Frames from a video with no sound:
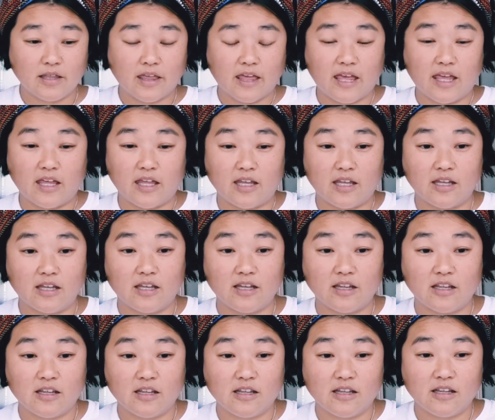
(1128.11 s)
And
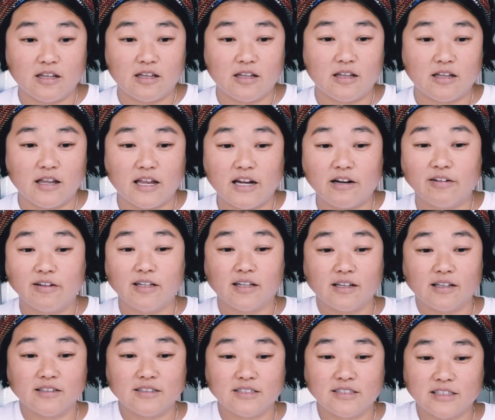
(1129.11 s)

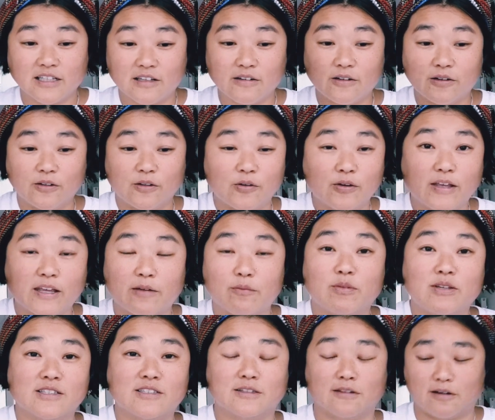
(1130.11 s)
Aries, I know you can
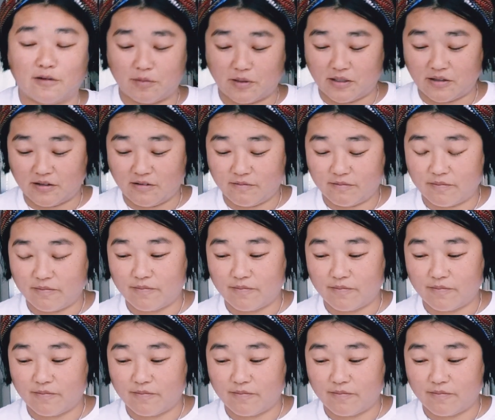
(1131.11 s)
be stubborn.